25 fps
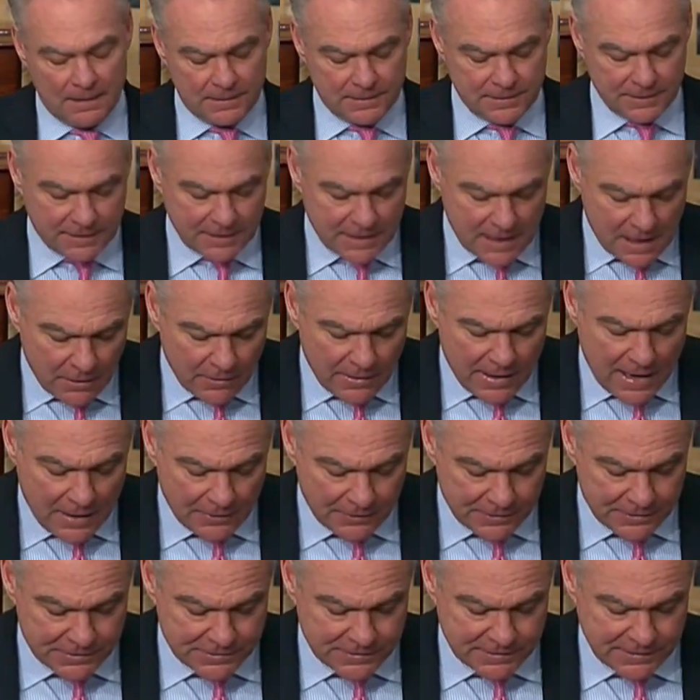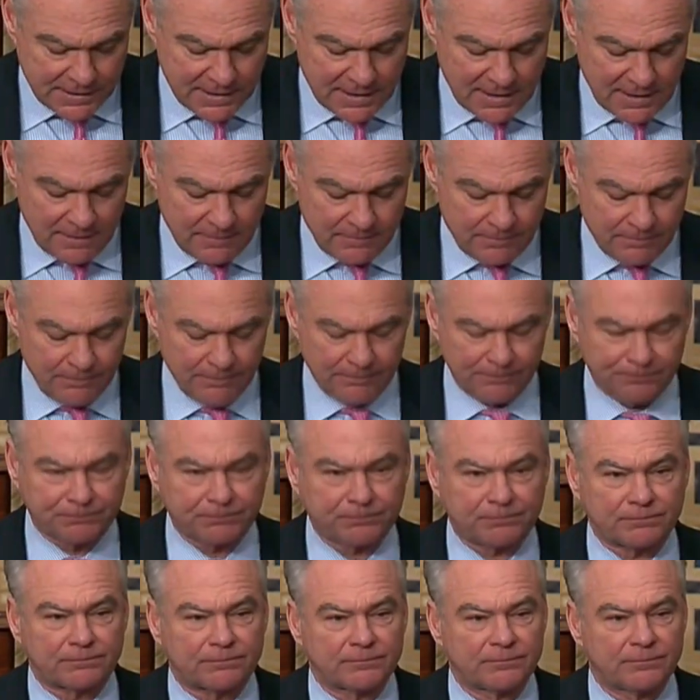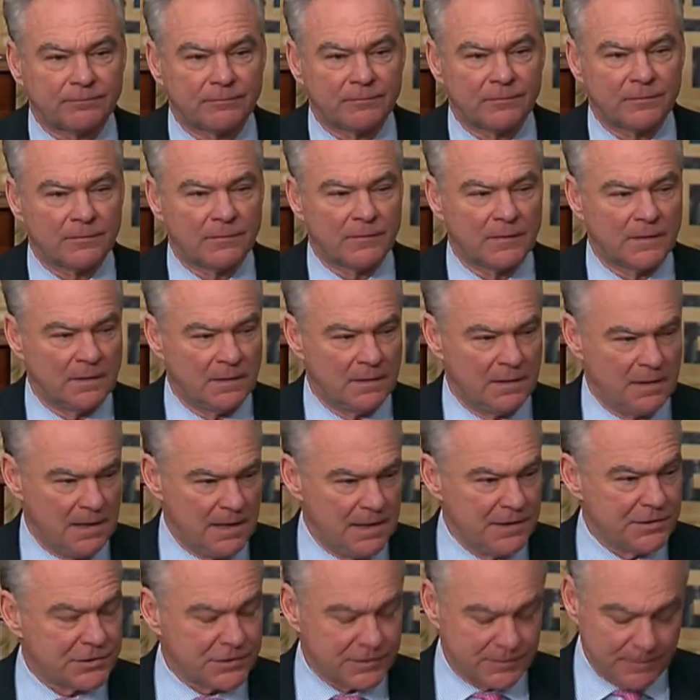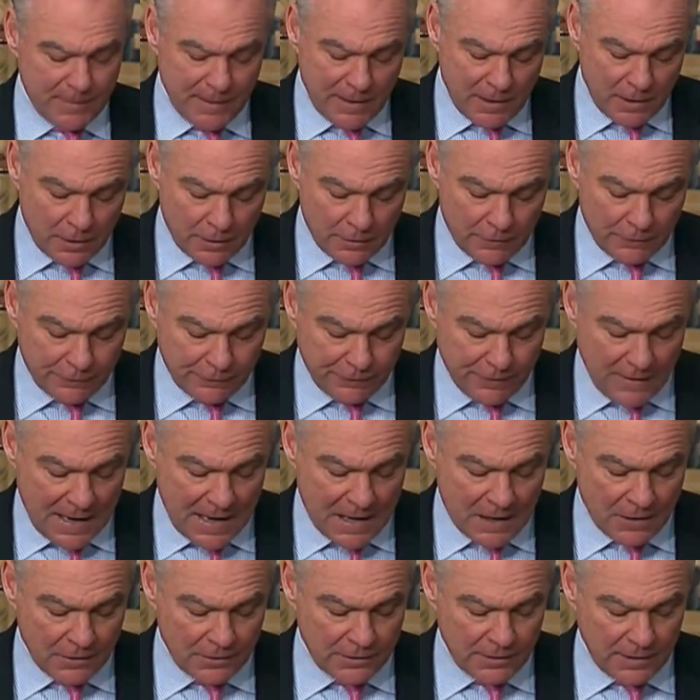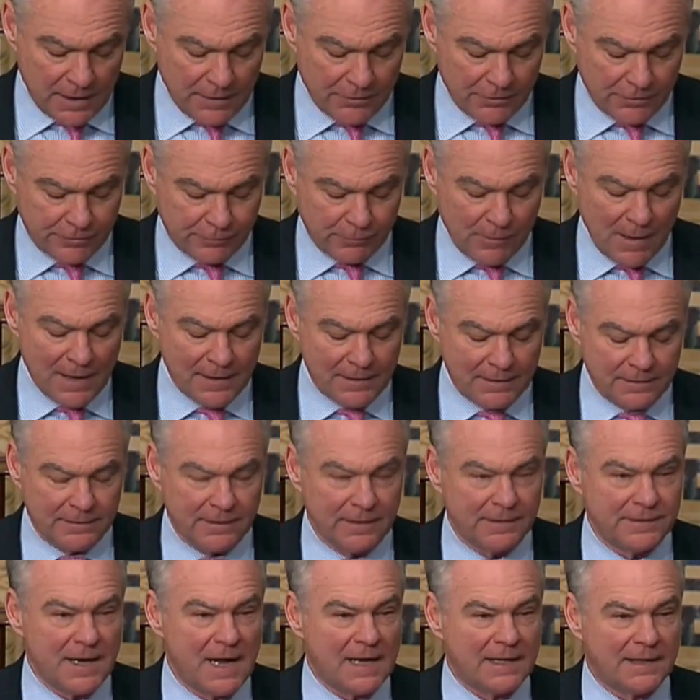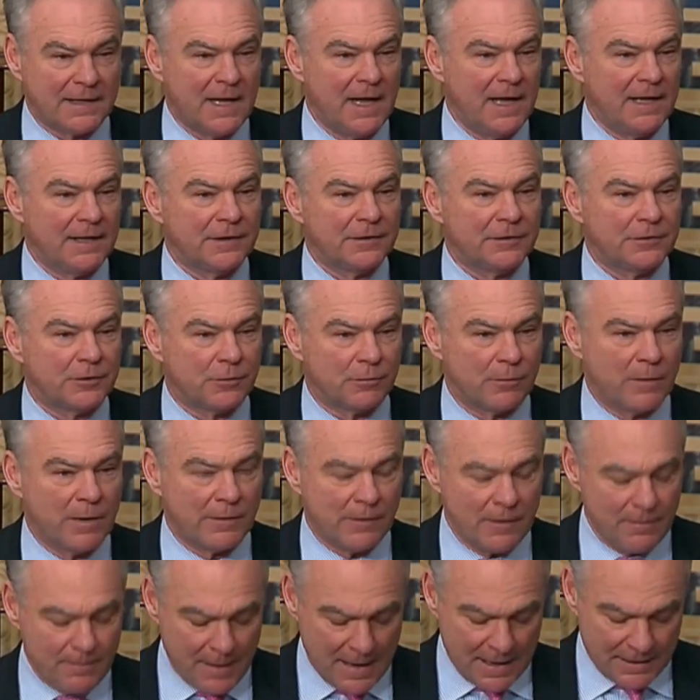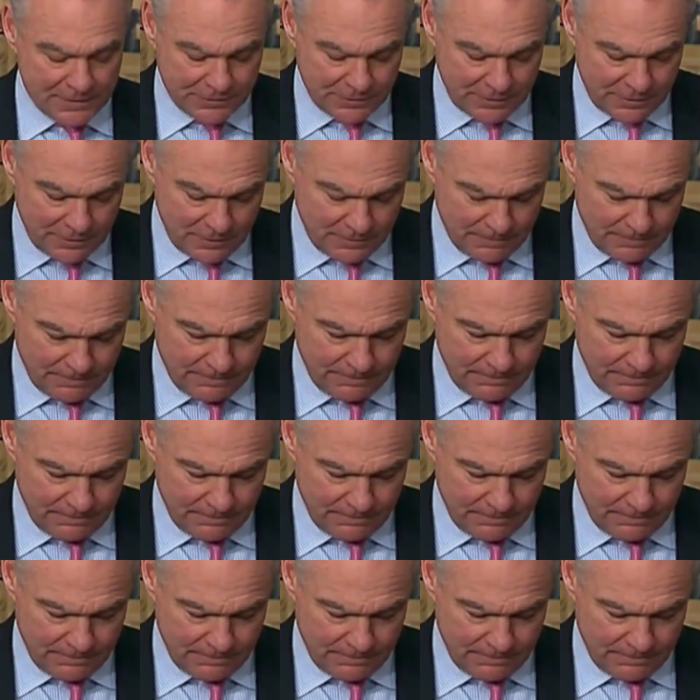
To carry out his scheme, he smeared, fired, and threatened a dedicated career ambassador,